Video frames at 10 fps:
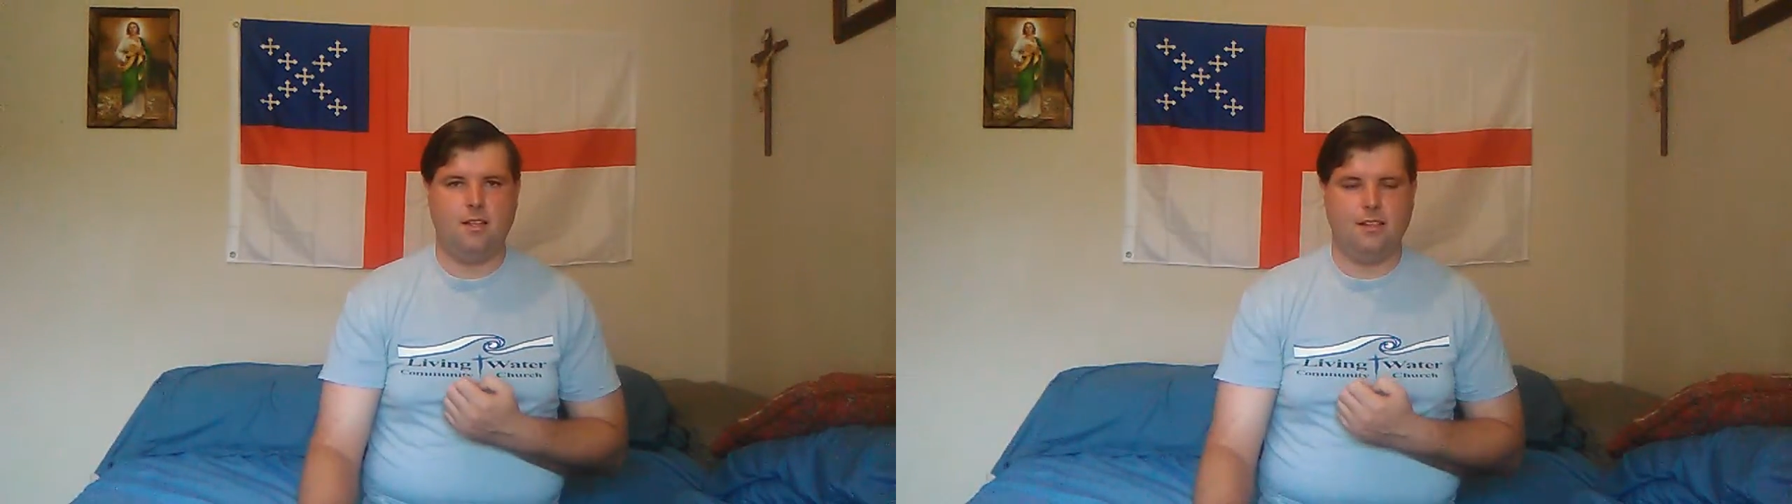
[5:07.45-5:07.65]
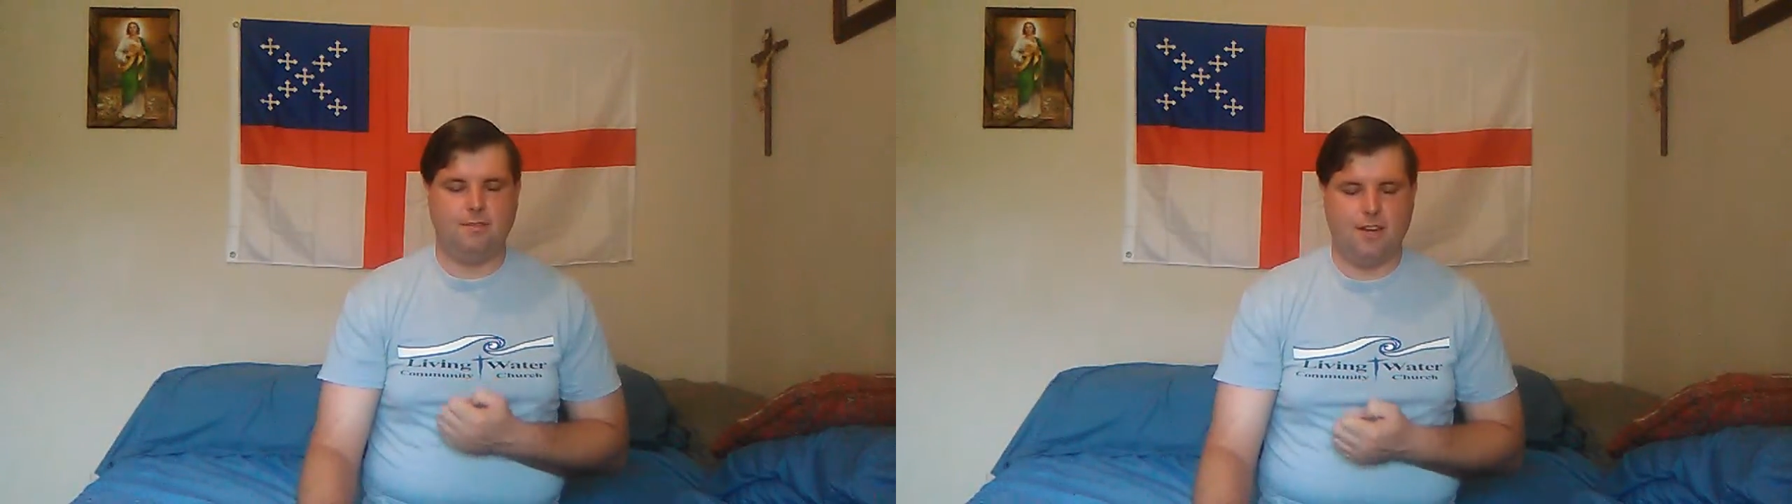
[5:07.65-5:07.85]

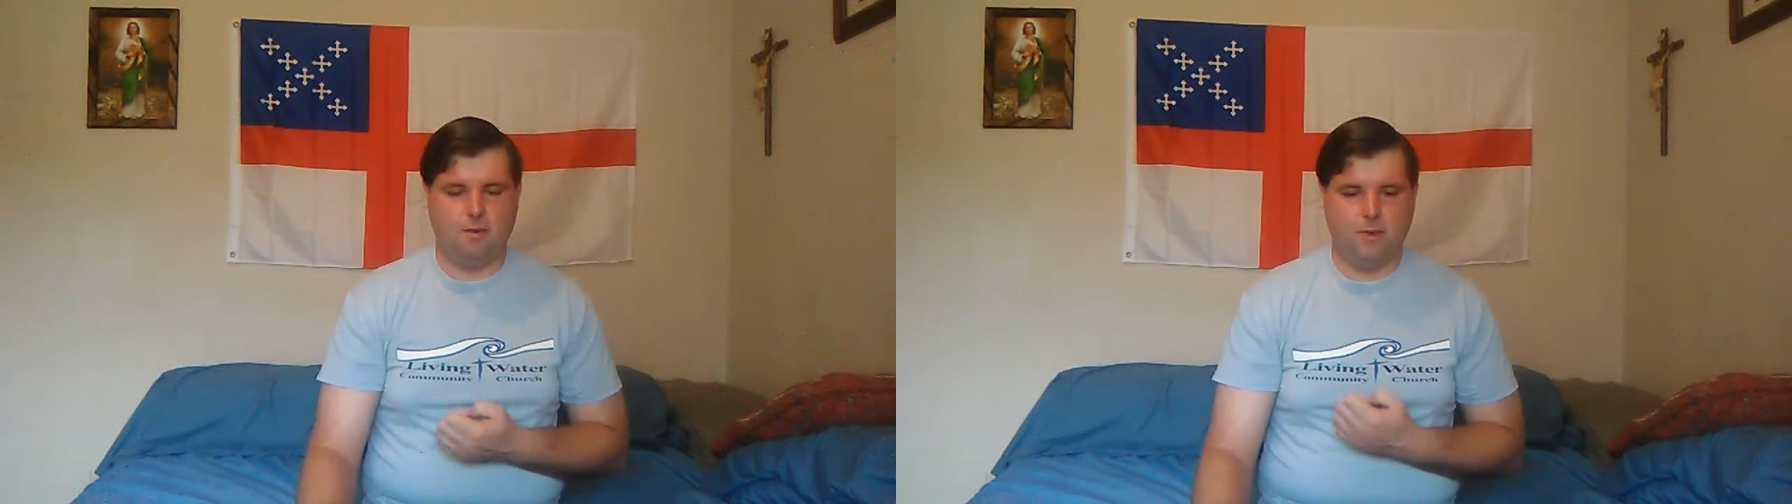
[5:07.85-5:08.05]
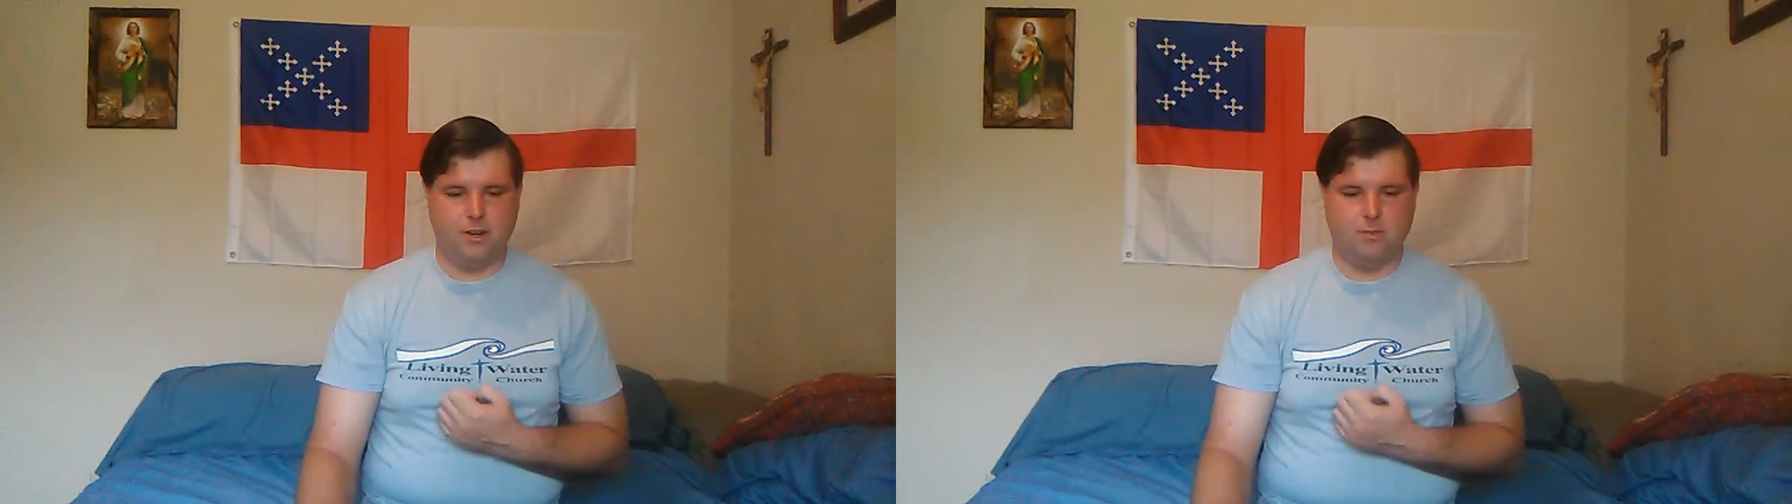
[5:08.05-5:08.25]
living
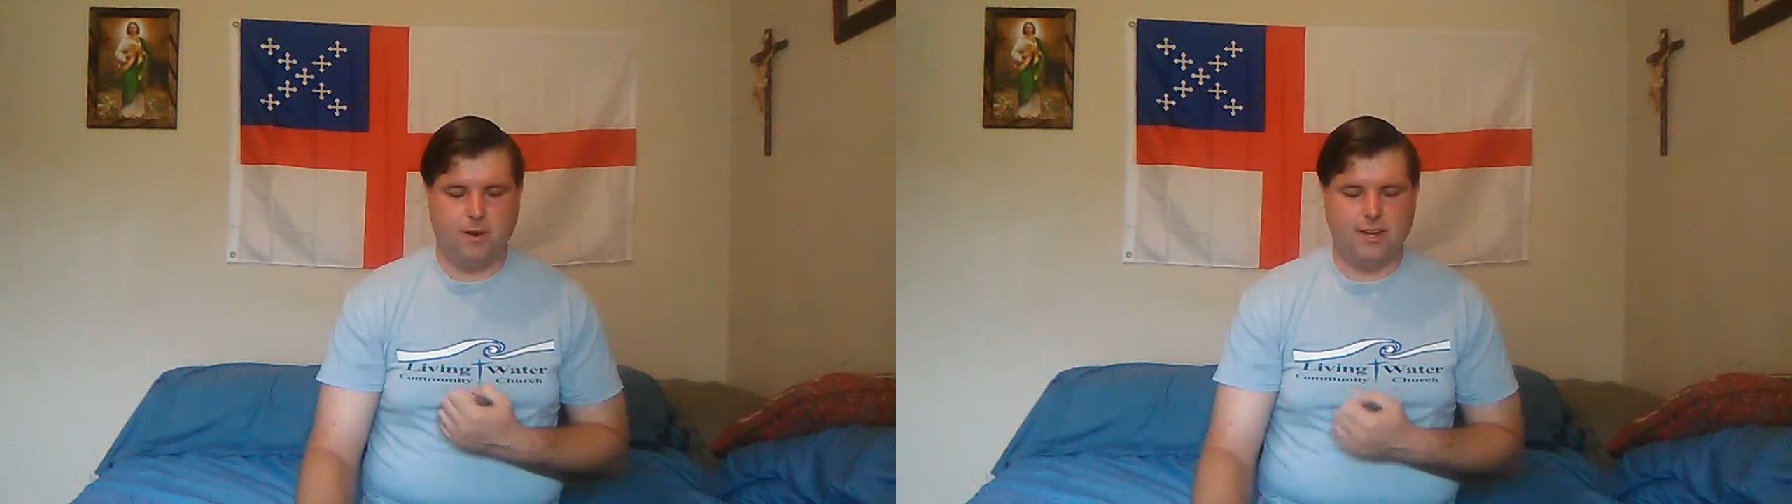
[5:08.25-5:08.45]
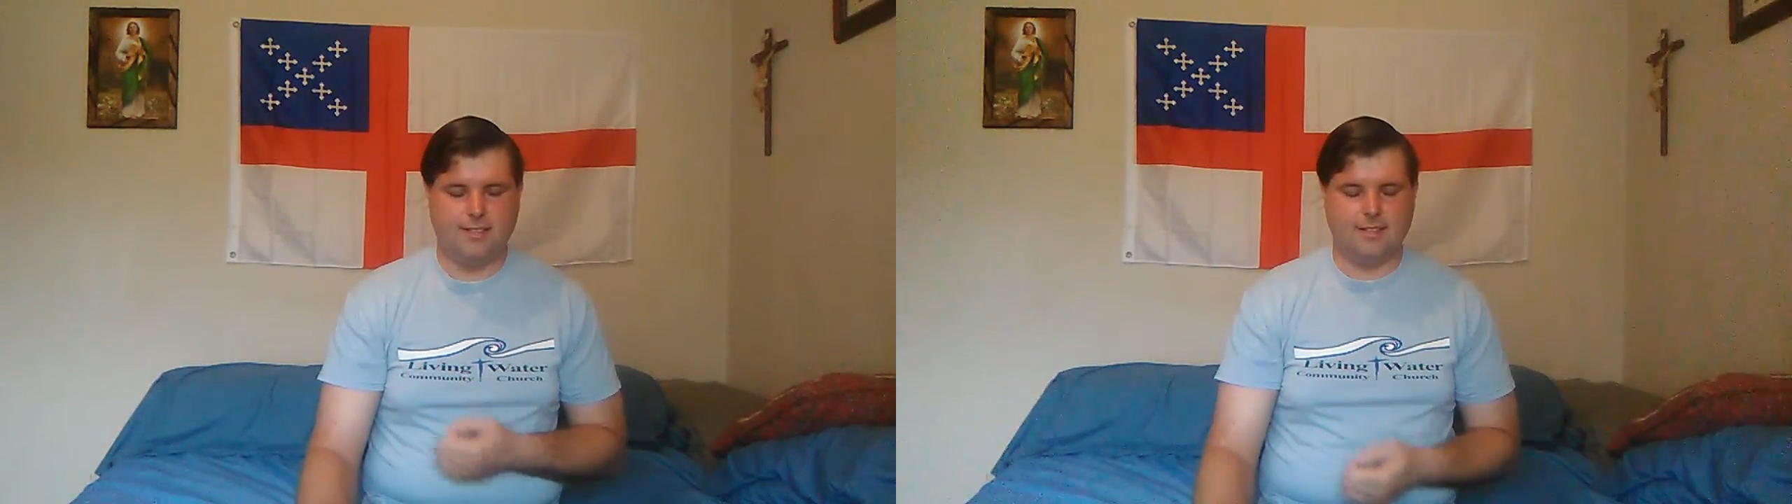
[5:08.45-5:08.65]
in Winter
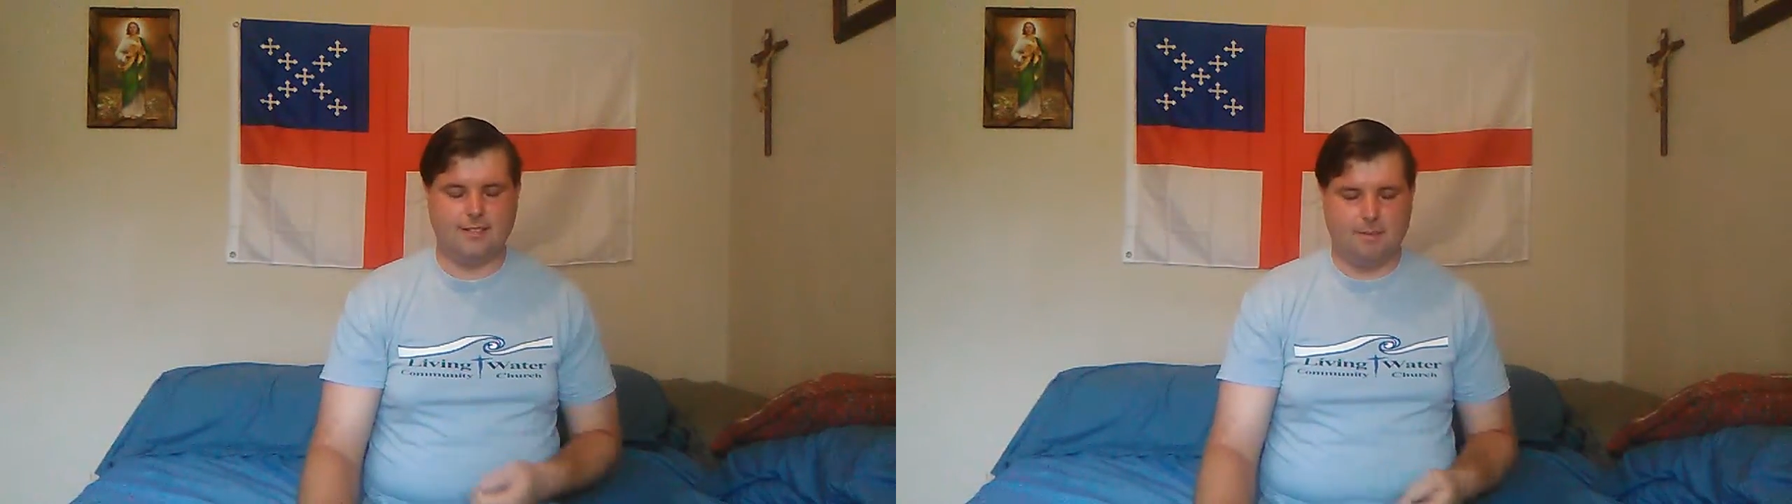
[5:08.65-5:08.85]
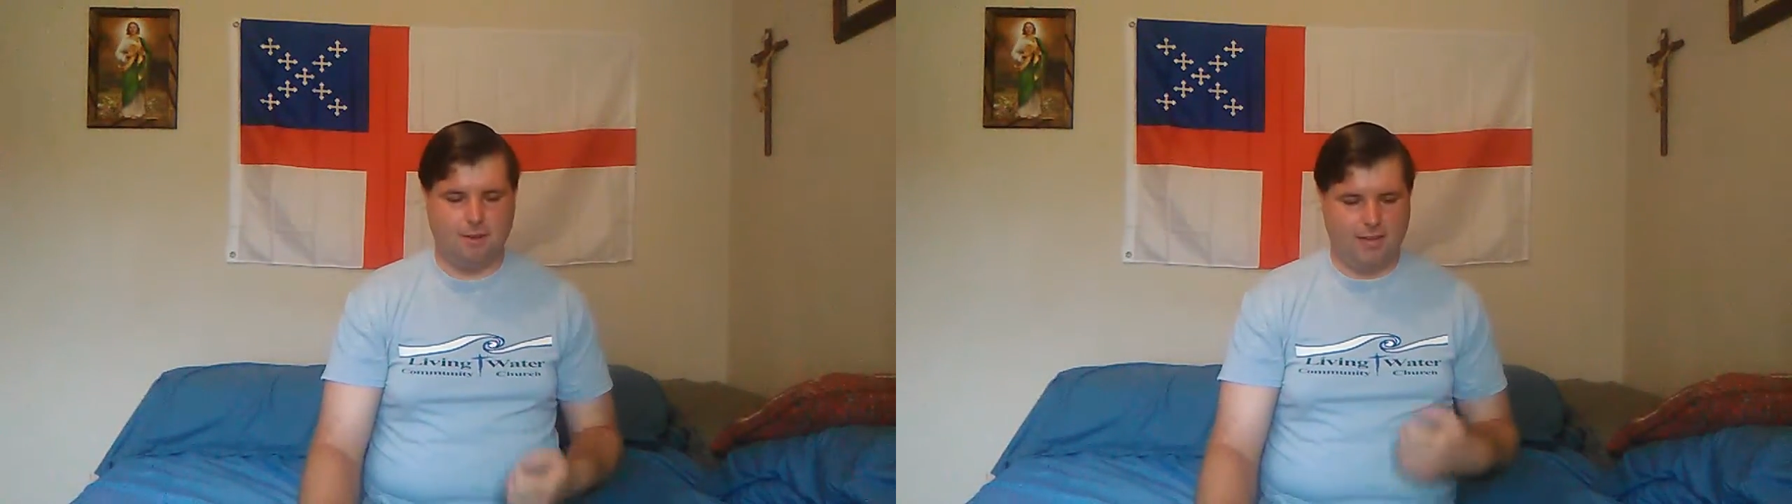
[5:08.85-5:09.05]
Springs in
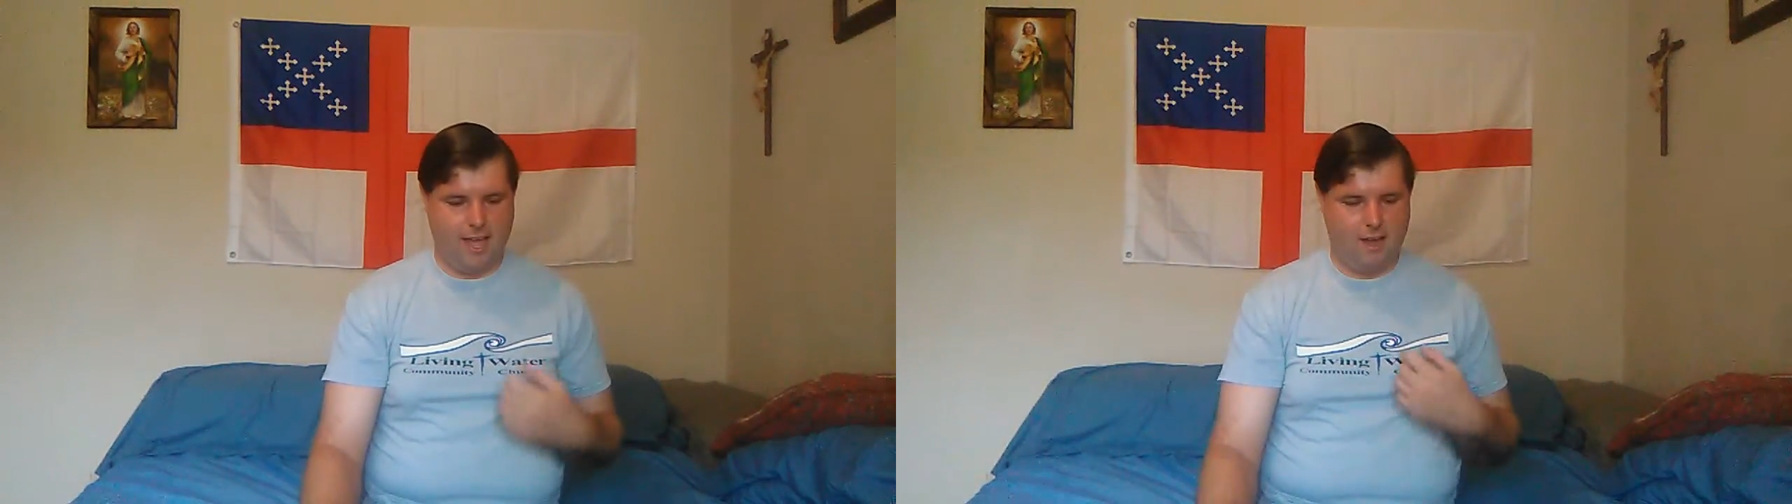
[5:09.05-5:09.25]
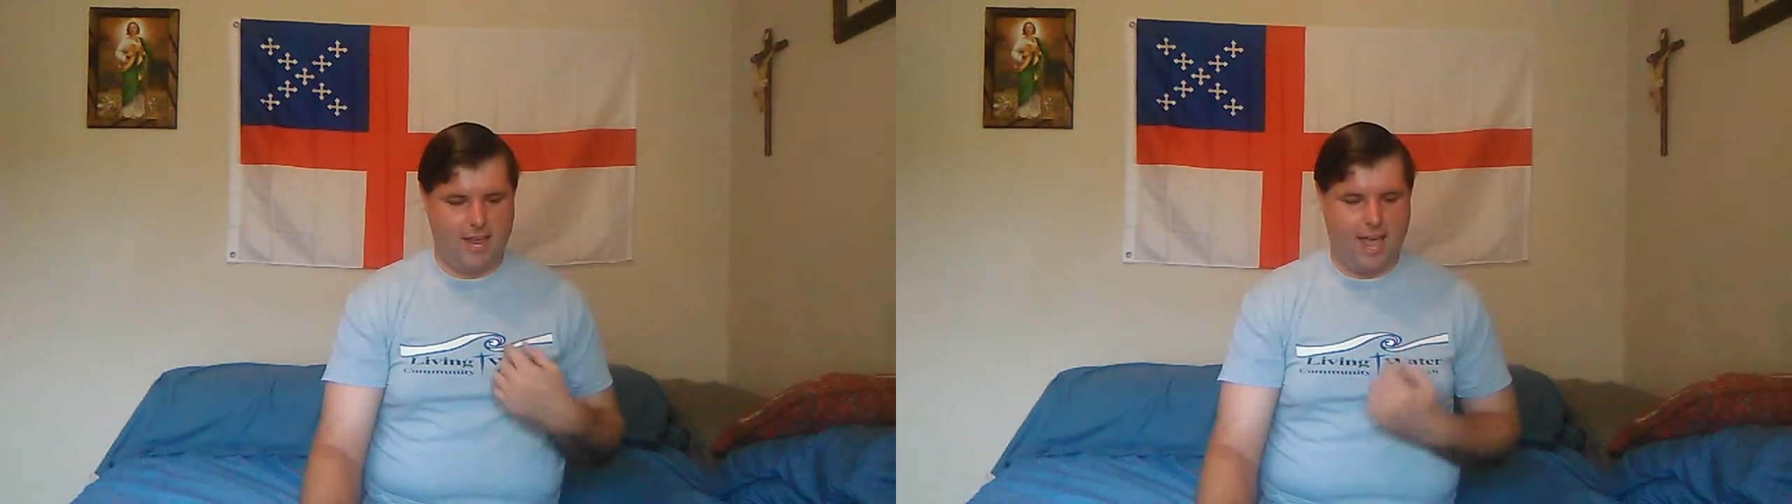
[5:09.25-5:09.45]
Seminole
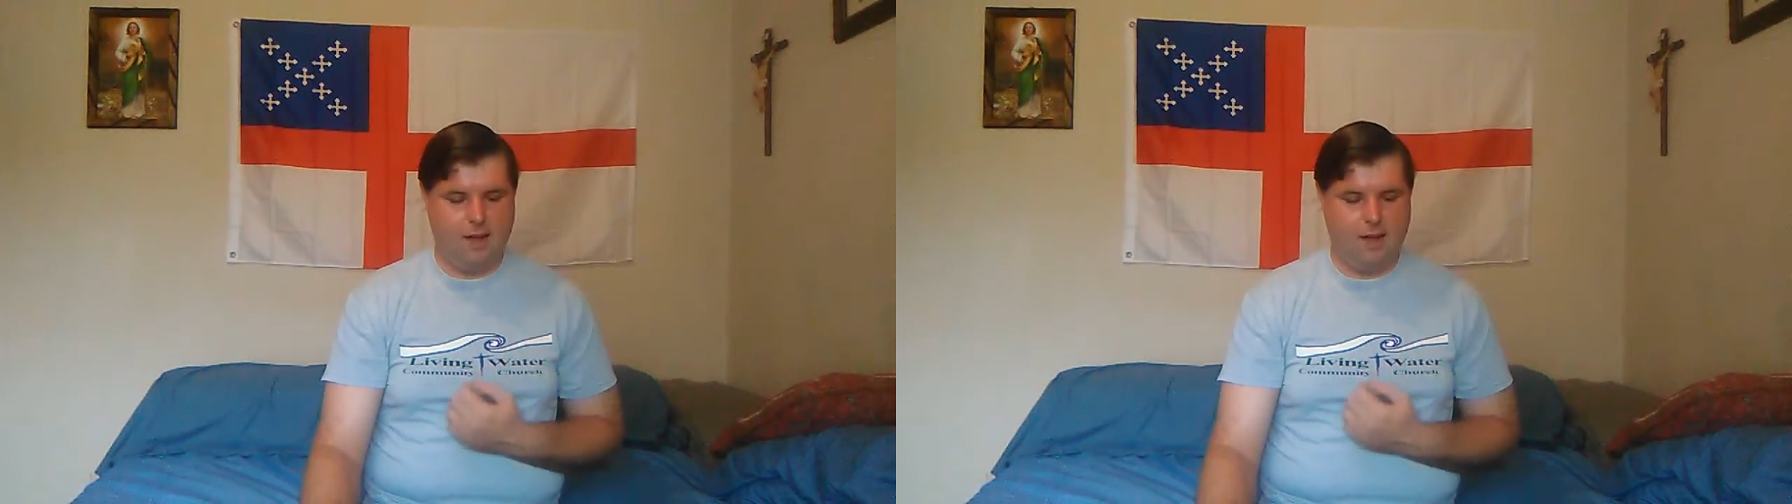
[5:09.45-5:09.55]
County,